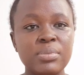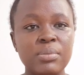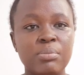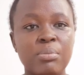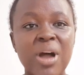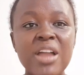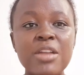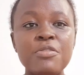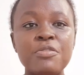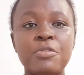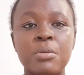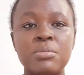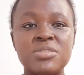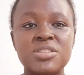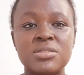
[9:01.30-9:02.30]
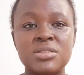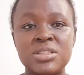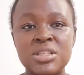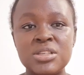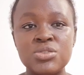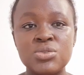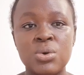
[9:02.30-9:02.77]

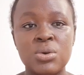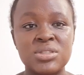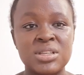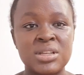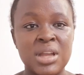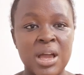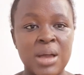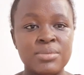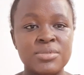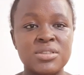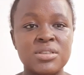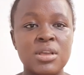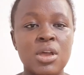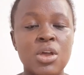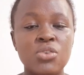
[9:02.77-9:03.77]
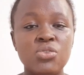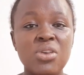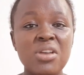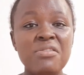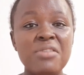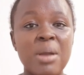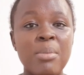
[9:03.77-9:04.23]
these sourcing apps. So
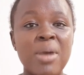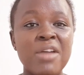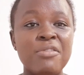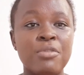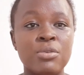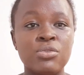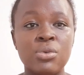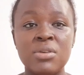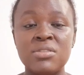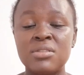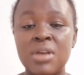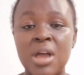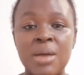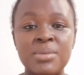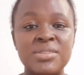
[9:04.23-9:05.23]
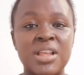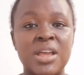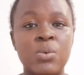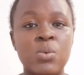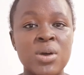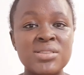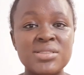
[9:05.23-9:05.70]
if you are buying from sourcing apps like
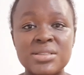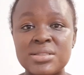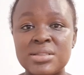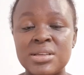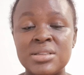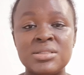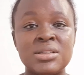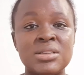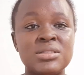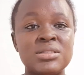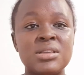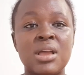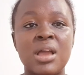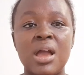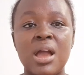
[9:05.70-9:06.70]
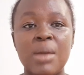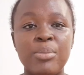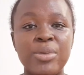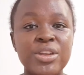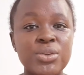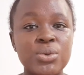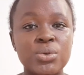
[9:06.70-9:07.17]
1688,
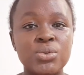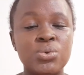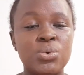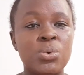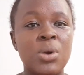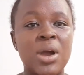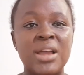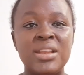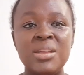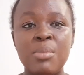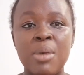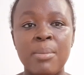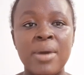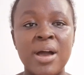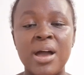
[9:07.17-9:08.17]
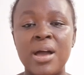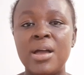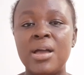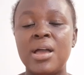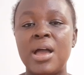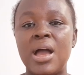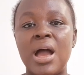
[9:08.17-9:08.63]
Pindodo, Alibaba,
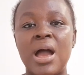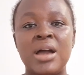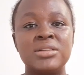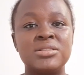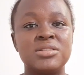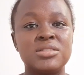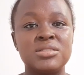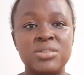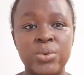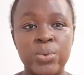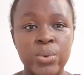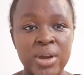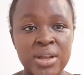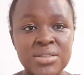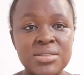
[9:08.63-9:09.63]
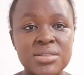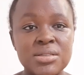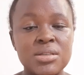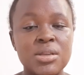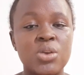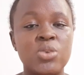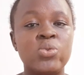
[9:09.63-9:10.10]
and the rest,
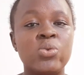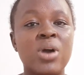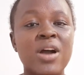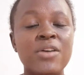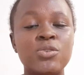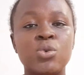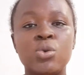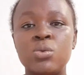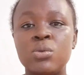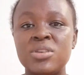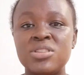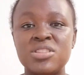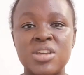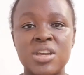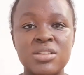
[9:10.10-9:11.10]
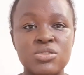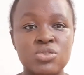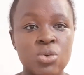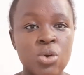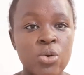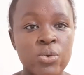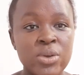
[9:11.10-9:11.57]
you have to always check
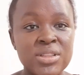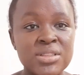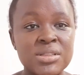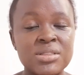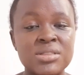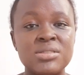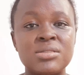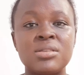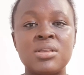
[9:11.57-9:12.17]
store ratings.